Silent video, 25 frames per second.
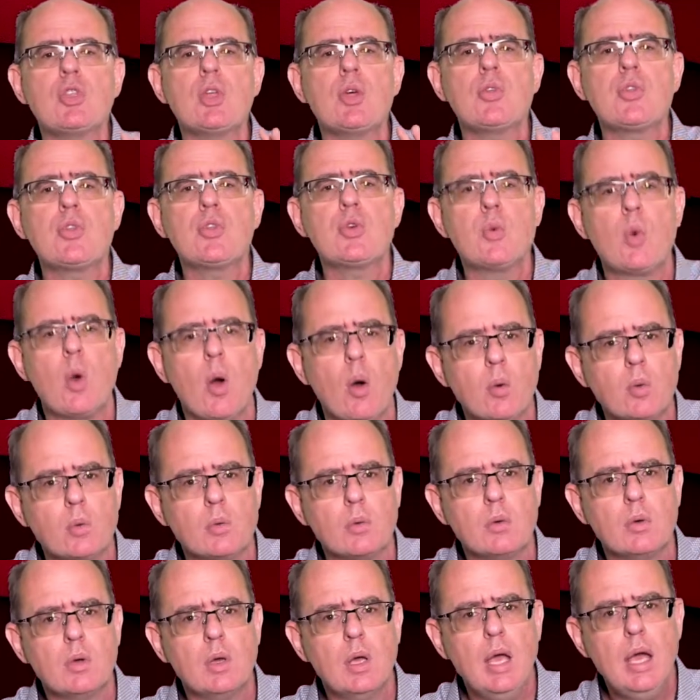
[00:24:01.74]
the throne.
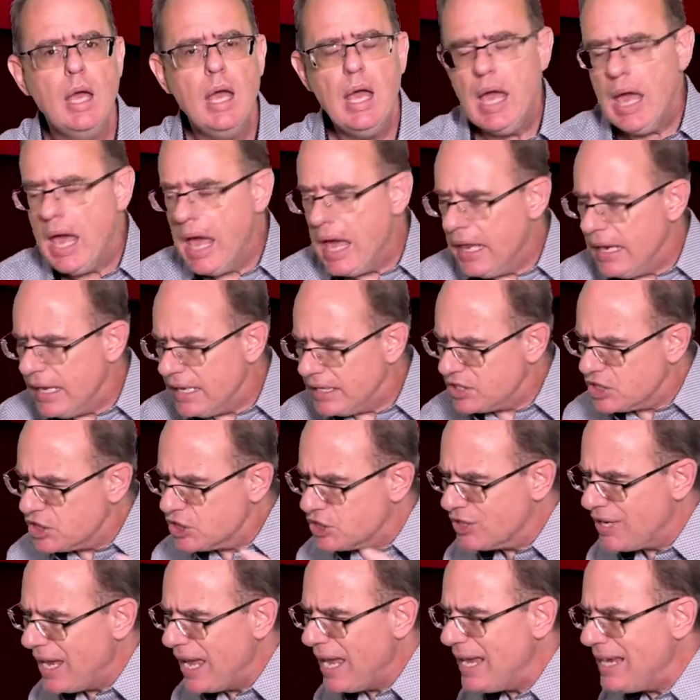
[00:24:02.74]
And it
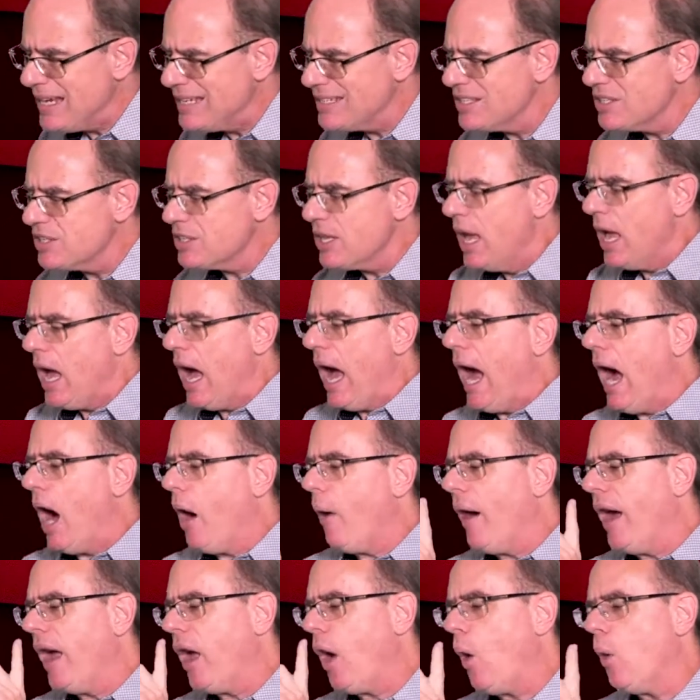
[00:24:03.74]
changes
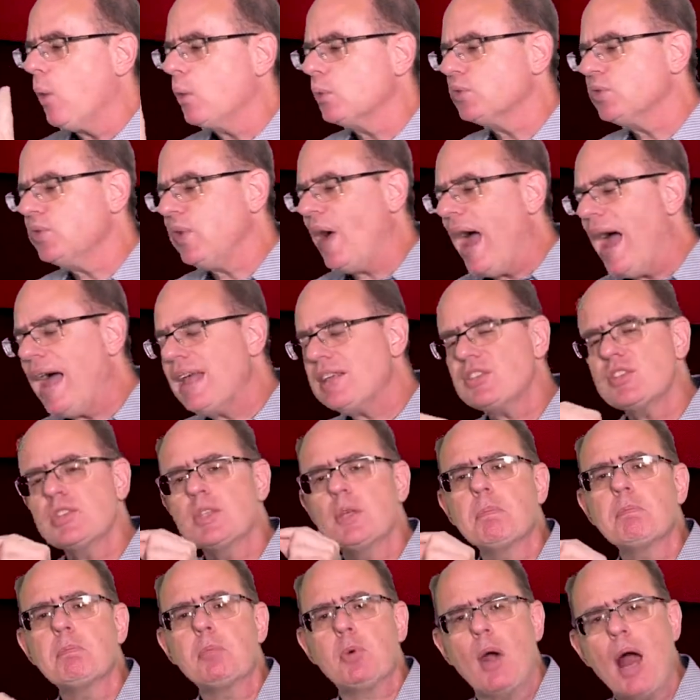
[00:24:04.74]
how I hold fast
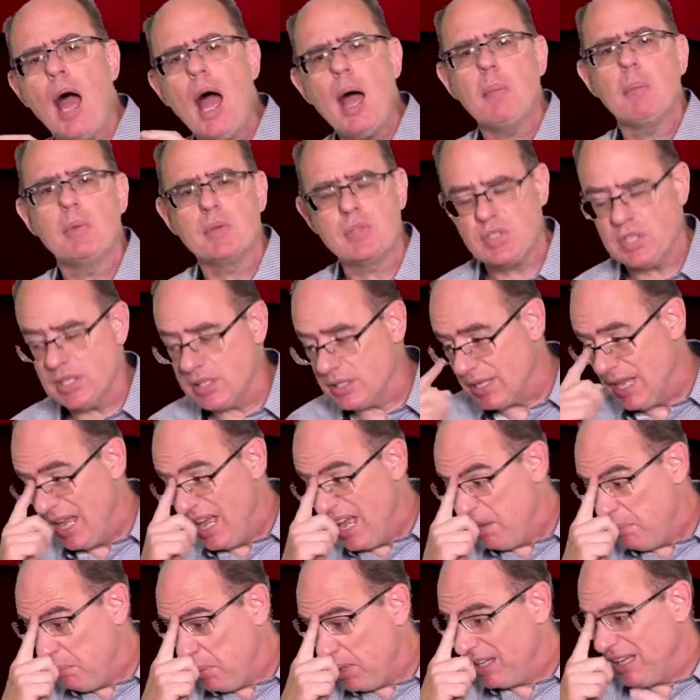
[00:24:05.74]
the promises
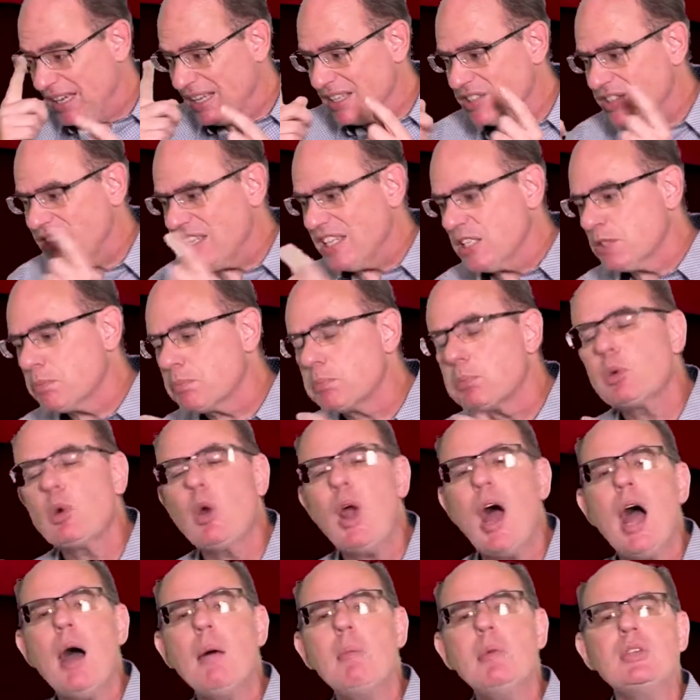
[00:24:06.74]
because these
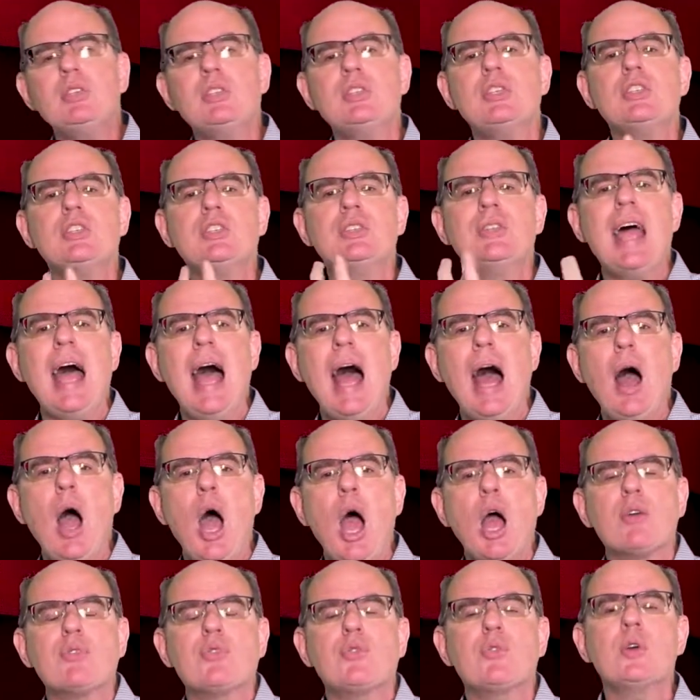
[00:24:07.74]
promises now
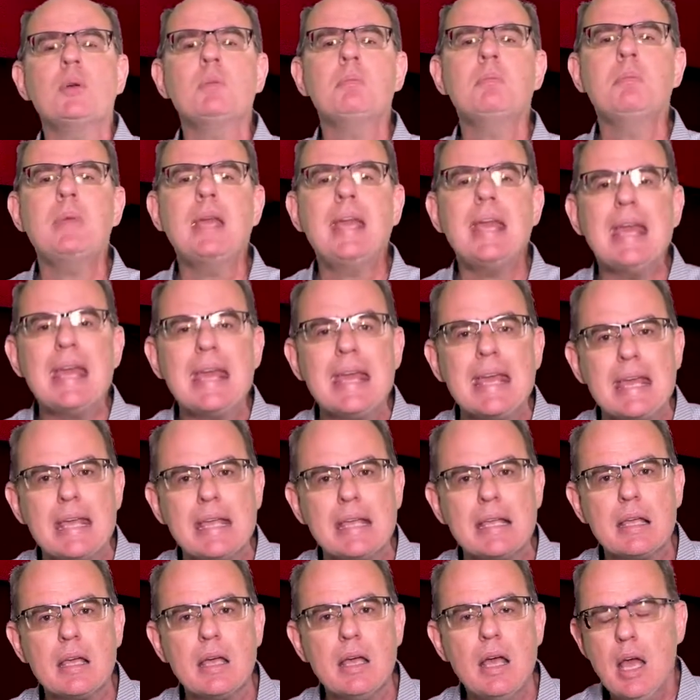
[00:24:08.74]
are for me.
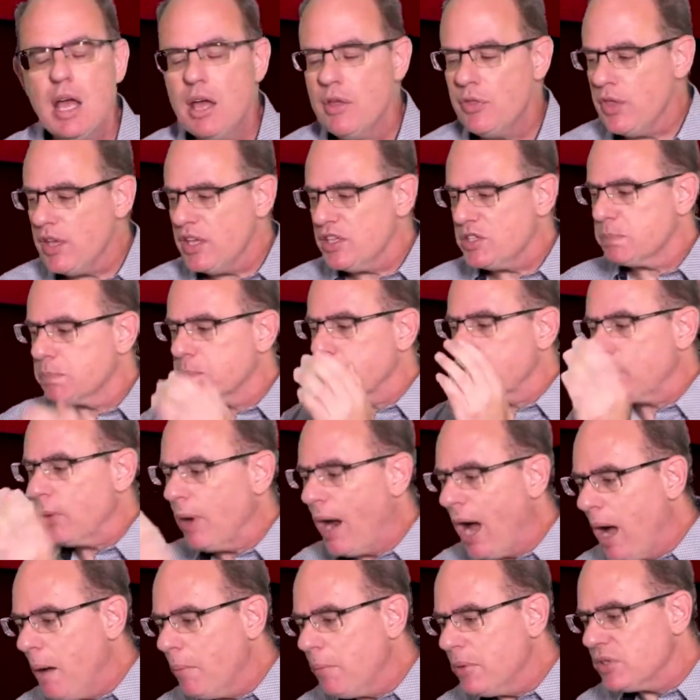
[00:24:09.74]
These
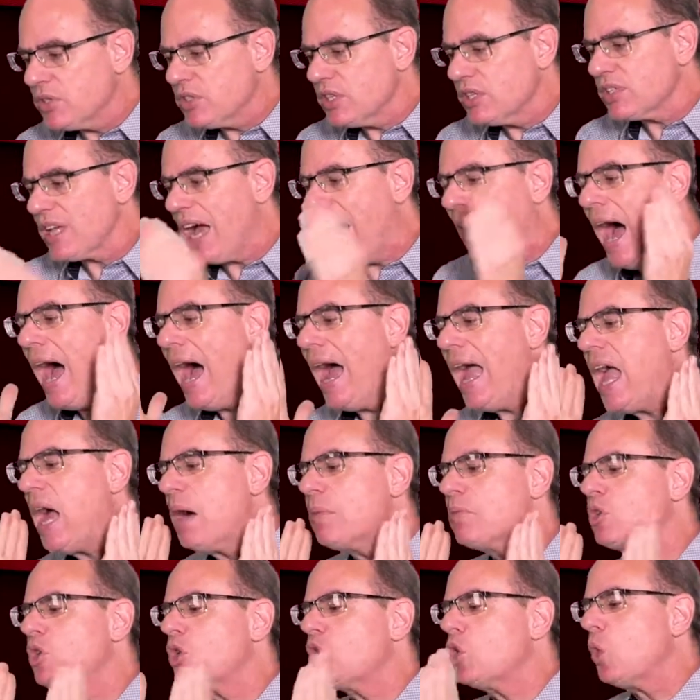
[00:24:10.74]
promises I
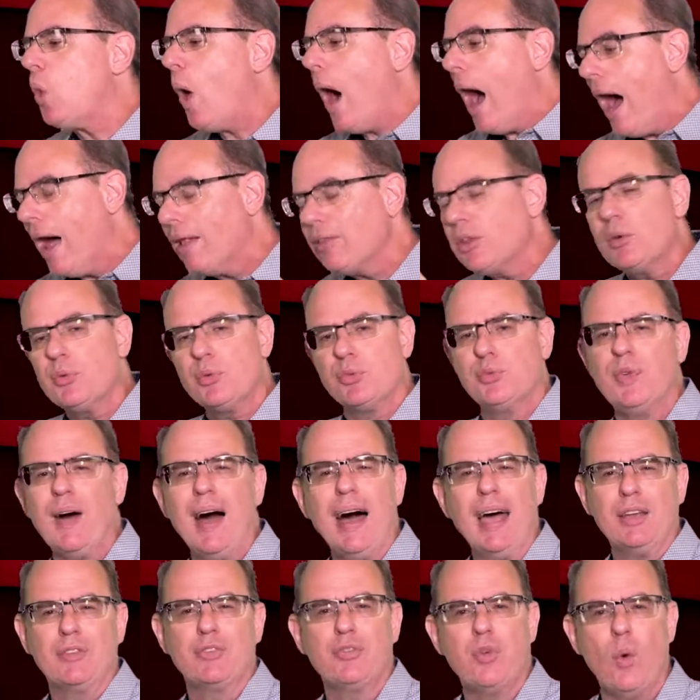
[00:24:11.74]
am
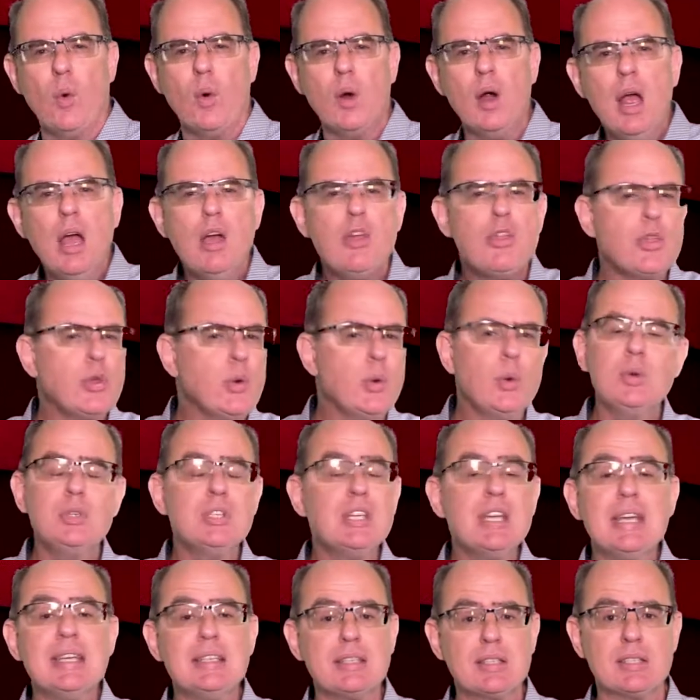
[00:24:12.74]
qualified for through
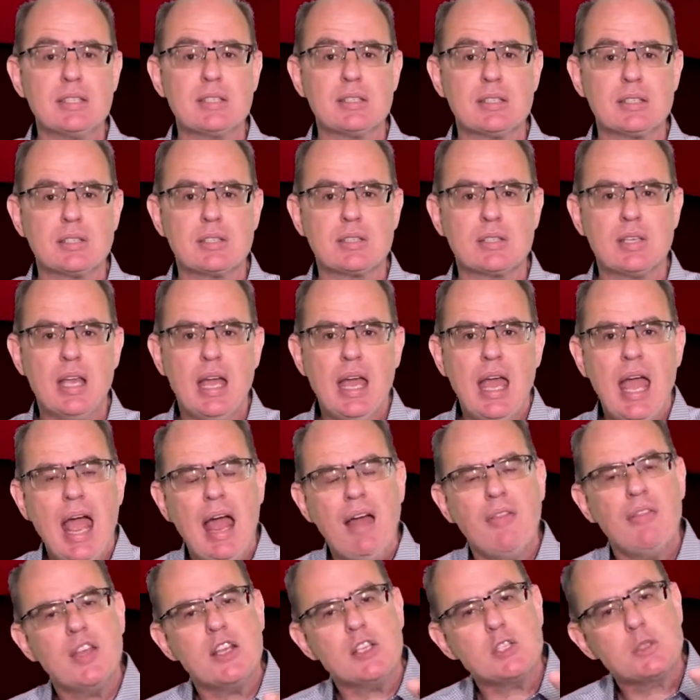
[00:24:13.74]
Jesus.
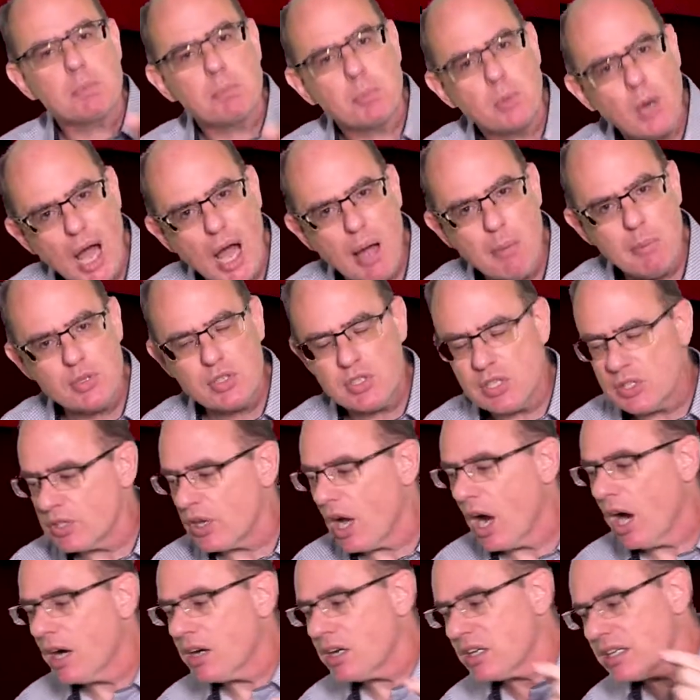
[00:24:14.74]
And these promises
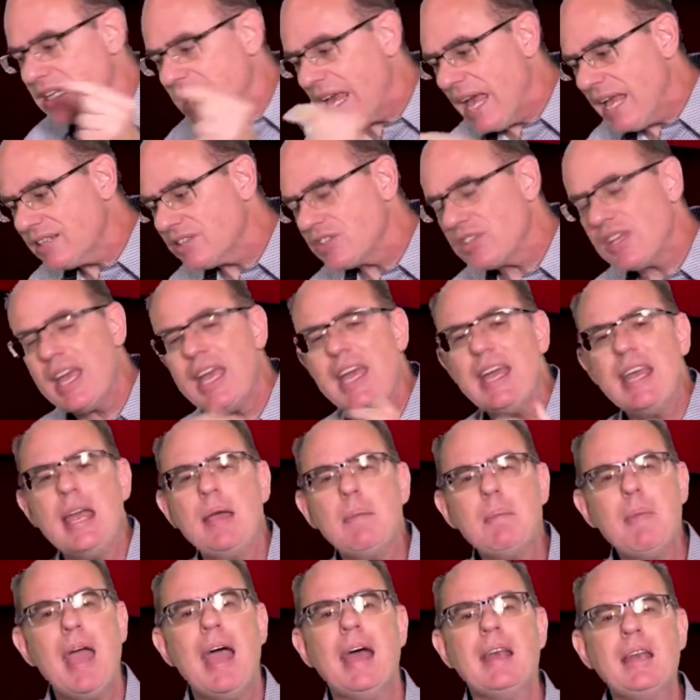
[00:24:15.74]
are yes and
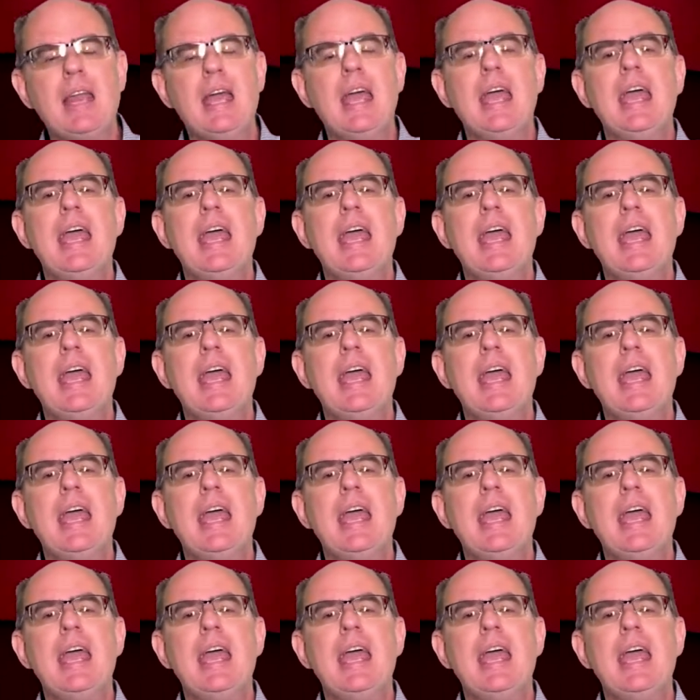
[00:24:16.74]
amen